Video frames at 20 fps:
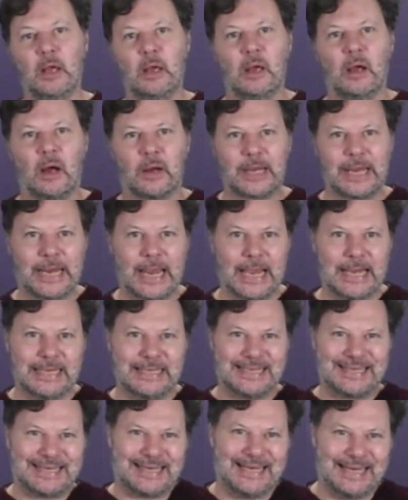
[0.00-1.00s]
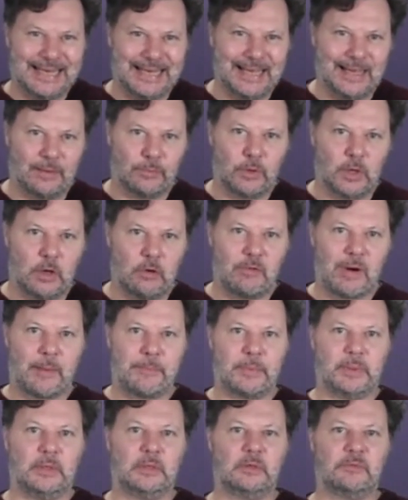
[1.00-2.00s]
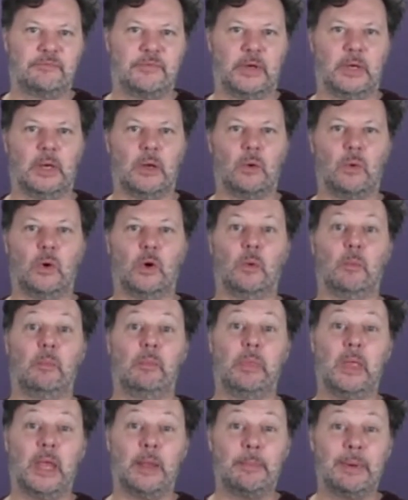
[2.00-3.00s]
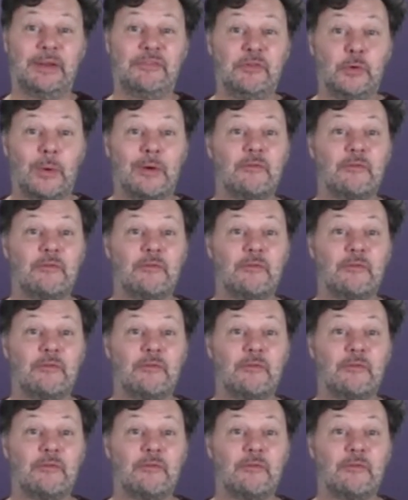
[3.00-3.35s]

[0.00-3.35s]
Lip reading: Okay guys, I'm going to wrap this video up there, but if you have